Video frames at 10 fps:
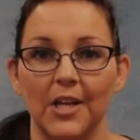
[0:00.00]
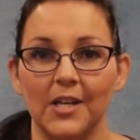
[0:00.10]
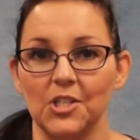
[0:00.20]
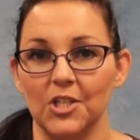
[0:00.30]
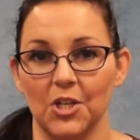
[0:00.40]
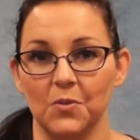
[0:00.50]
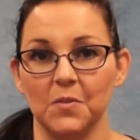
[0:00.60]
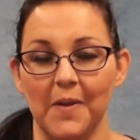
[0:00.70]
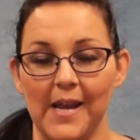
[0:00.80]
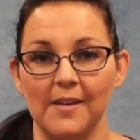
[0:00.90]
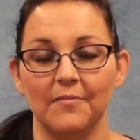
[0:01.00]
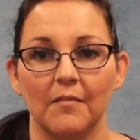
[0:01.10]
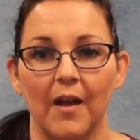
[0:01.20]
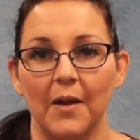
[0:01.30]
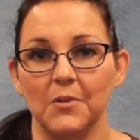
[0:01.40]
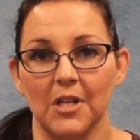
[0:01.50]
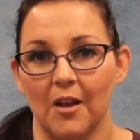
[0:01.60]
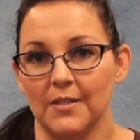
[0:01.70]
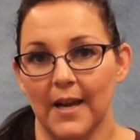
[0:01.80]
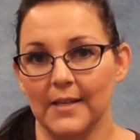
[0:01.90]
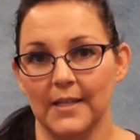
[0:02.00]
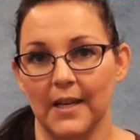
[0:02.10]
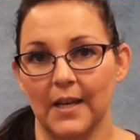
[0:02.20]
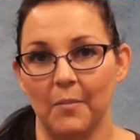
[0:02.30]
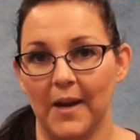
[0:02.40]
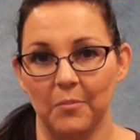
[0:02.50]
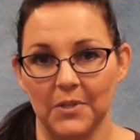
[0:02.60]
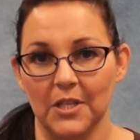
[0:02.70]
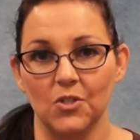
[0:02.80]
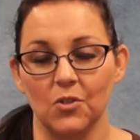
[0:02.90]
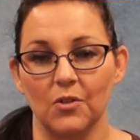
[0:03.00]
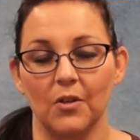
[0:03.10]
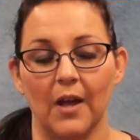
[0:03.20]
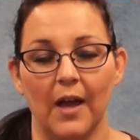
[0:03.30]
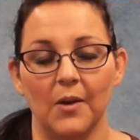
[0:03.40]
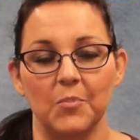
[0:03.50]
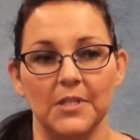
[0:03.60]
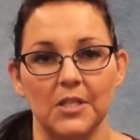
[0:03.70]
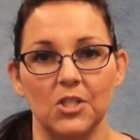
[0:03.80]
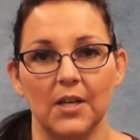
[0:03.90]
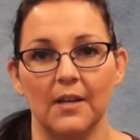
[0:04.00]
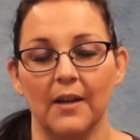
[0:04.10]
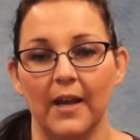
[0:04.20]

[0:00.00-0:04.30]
actually chose me. I was contacted about a potential position.